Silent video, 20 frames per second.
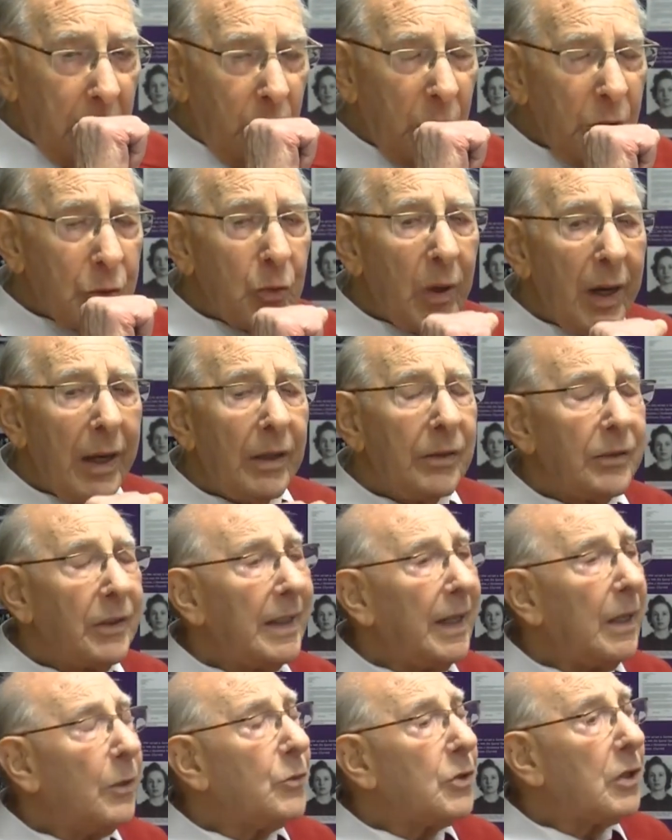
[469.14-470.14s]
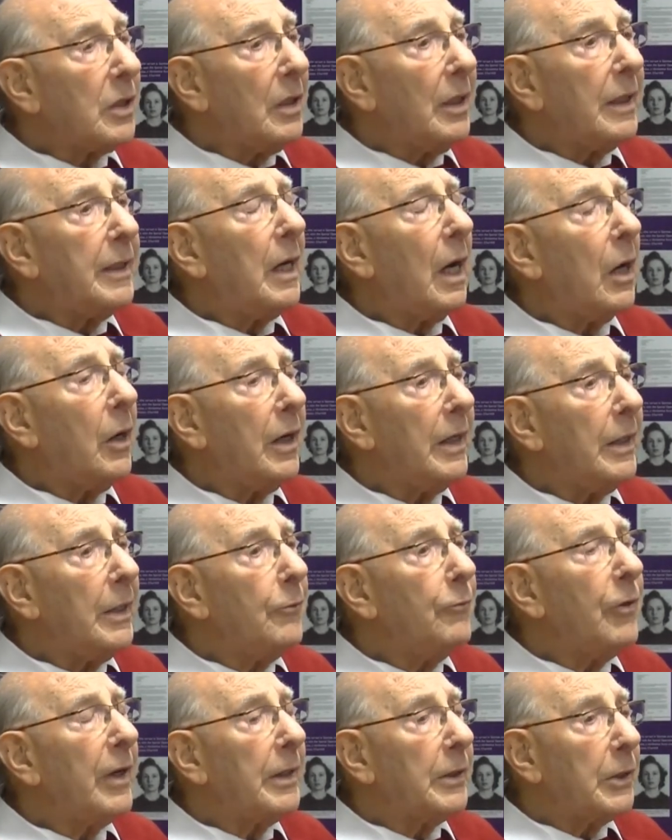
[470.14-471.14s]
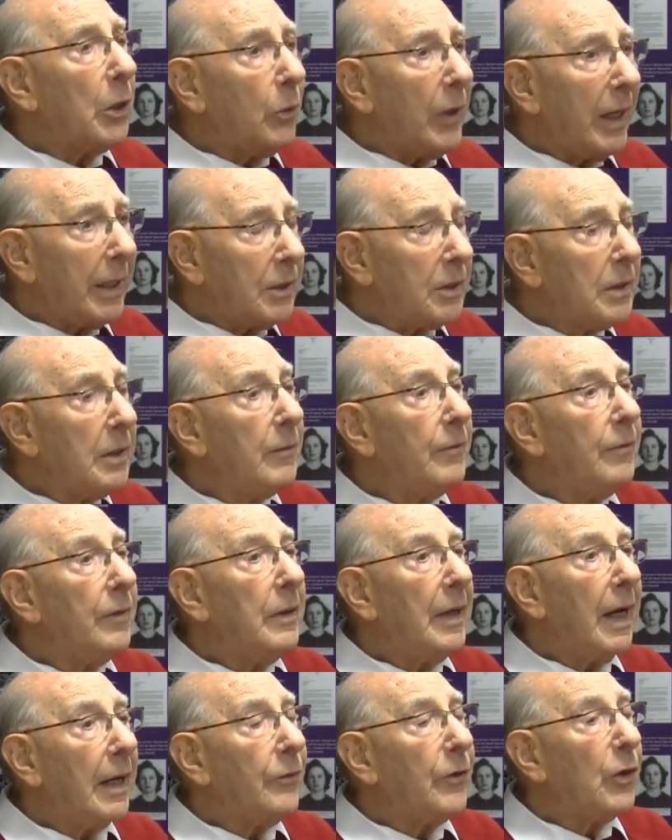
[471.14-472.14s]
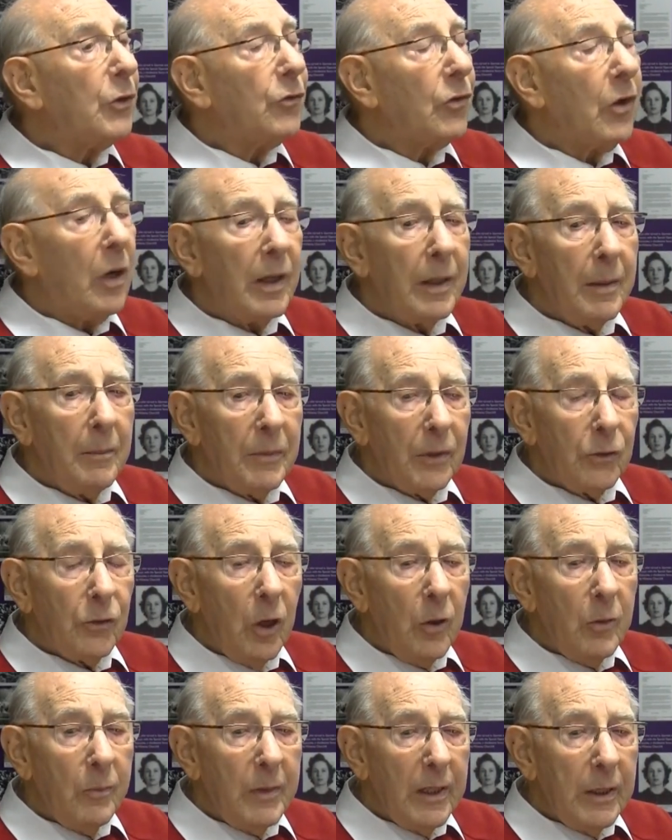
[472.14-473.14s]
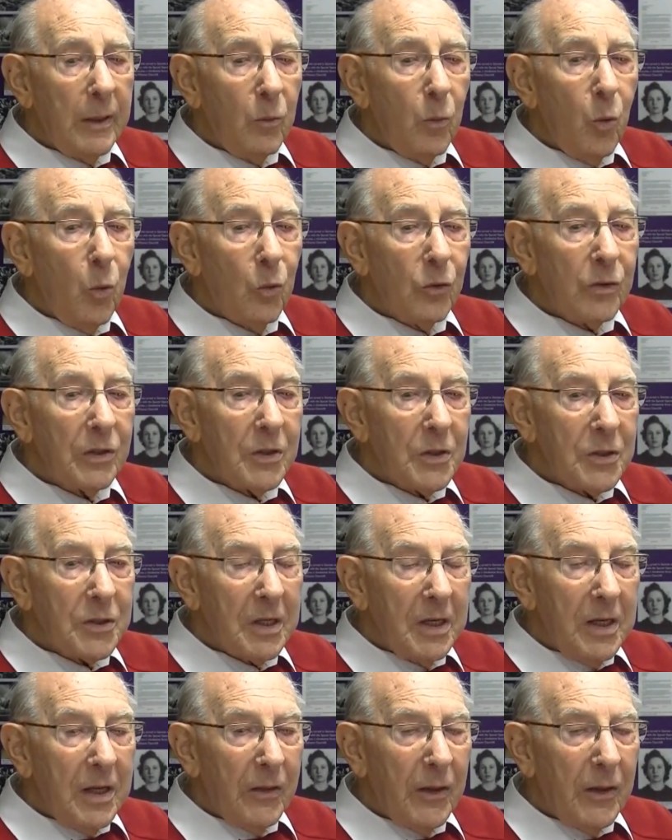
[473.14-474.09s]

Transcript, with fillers: which were undoubtedly highly radioactive at the time, but nobody warned us.